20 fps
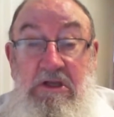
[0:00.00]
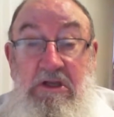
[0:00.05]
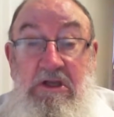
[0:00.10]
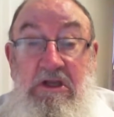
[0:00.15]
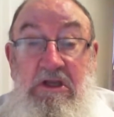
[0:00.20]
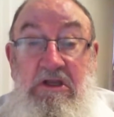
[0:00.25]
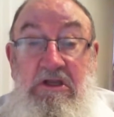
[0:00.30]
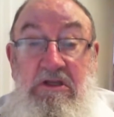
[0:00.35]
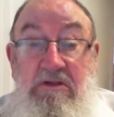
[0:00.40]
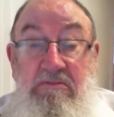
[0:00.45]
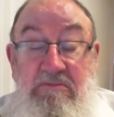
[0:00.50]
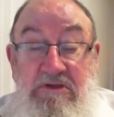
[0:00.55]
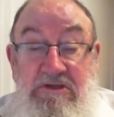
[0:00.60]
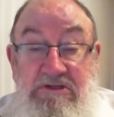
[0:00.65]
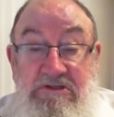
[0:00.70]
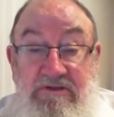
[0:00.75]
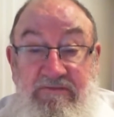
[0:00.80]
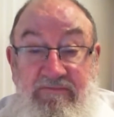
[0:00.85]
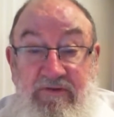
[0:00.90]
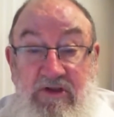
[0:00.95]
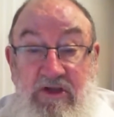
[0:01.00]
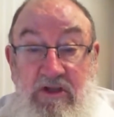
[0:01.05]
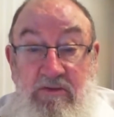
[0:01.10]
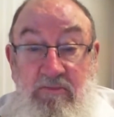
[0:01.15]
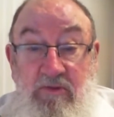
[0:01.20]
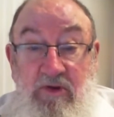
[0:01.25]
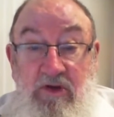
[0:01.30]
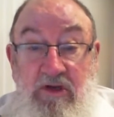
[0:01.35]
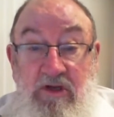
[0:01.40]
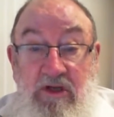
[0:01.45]
in the midst of a
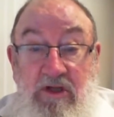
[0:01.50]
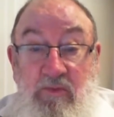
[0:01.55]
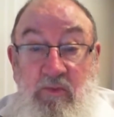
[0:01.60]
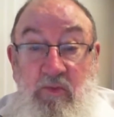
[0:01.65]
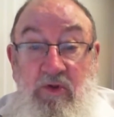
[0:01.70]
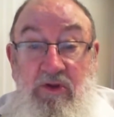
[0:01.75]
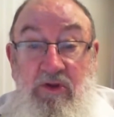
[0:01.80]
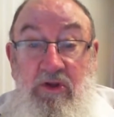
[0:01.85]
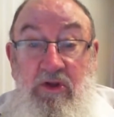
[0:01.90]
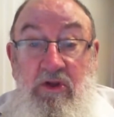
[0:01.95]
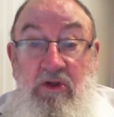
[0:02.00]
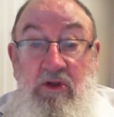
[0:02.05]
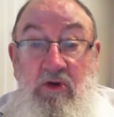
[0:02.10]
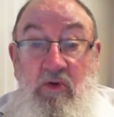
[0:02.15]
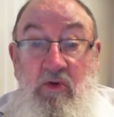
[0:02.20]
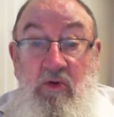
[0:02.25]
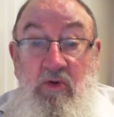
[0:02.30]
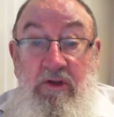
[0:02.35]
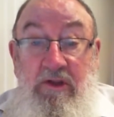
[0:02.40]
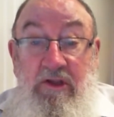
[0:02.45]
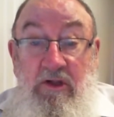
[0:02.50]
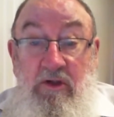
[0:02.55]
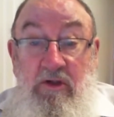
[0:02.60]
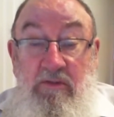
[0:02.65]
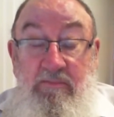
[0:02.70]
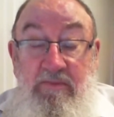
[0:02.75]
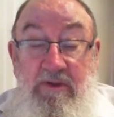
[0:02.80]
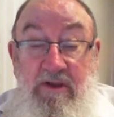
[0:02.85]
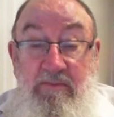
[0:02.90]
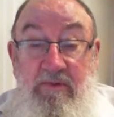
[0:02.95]
community with all the elder
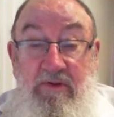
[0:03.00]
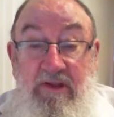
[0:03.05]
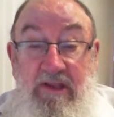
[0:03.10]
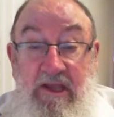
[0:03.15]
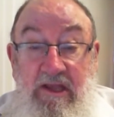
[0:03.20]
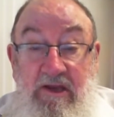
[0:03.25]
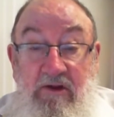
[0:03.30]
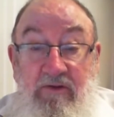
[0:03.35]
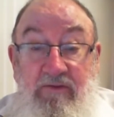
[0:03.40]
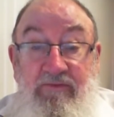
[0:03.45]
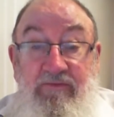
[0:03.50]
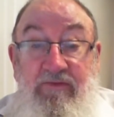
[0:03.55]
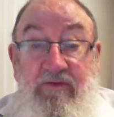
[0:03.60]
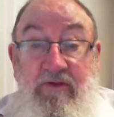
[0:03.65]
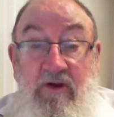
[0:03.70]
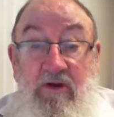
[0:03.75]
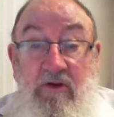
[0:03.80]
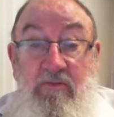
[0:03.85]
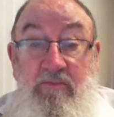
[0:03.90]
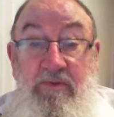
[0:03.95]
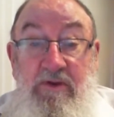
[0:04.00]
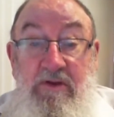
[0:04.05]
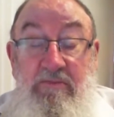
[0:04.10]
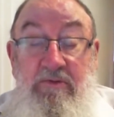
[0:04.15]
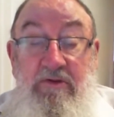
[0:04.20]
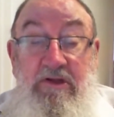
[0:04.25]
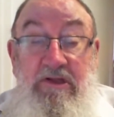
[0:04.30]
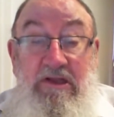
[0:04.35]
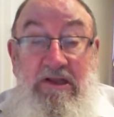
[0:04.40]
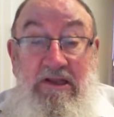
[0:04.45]
people, the adults, the old people
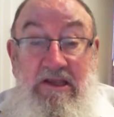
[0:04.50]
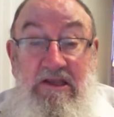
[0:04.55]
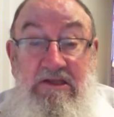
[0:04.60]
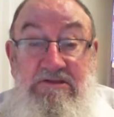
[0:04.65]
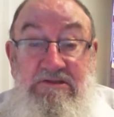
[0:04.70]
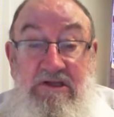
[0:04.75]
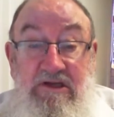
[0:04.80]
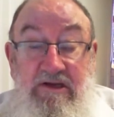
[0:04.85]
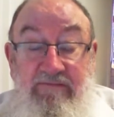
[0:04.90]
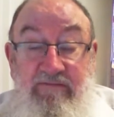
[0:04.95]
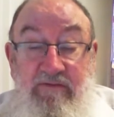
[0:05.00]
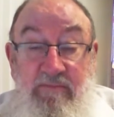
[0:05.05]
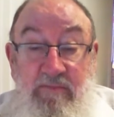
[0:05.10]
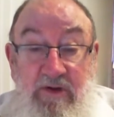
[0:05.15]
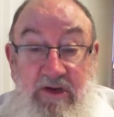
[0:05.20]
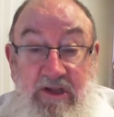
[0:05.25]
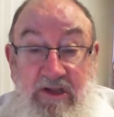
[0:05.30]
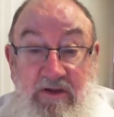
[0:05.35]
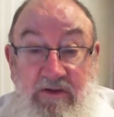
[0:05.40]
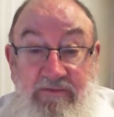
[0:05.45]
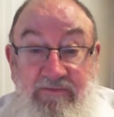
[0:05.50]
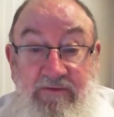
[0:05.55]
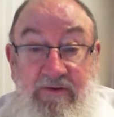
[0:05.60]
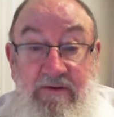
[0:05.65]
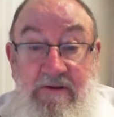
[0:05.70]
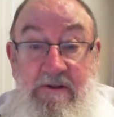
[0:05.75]
and the kids and everybody else.